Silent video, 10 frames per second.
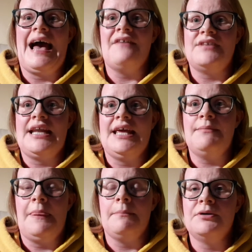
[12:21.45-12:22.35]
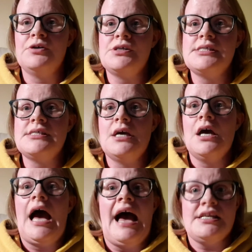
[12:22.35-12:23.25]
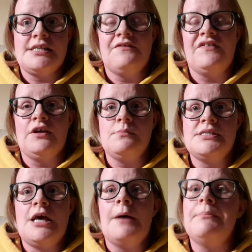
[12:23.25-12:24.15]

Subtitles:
have a name in the books and in the films,